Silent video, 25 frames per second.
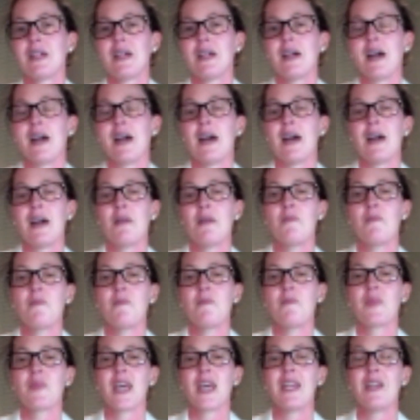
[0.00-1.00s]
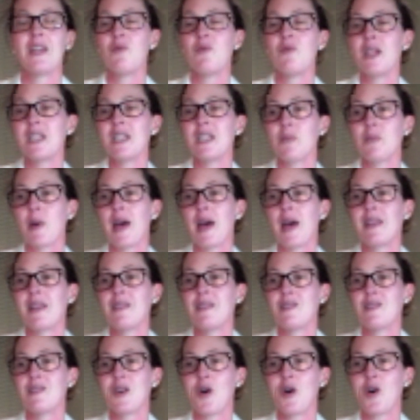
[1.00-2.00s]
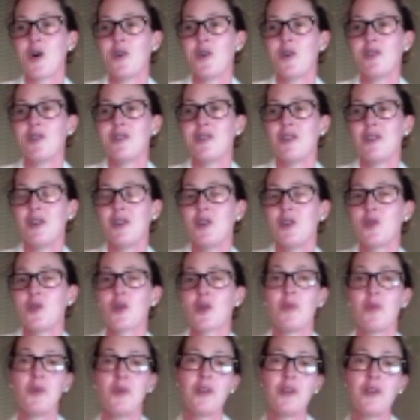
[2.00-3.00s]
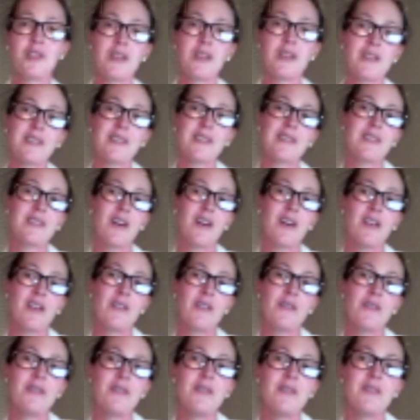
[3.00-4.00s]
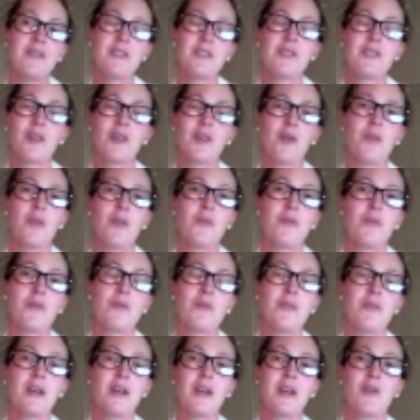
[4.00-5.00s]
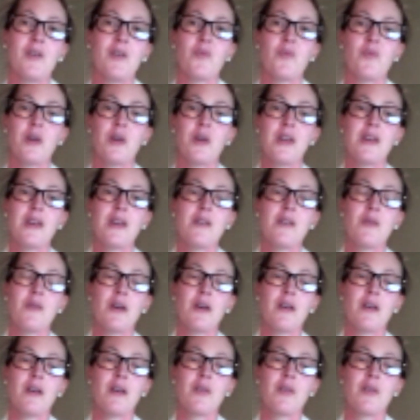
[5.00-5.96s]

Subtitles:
And it really depends on your commuting style. So we,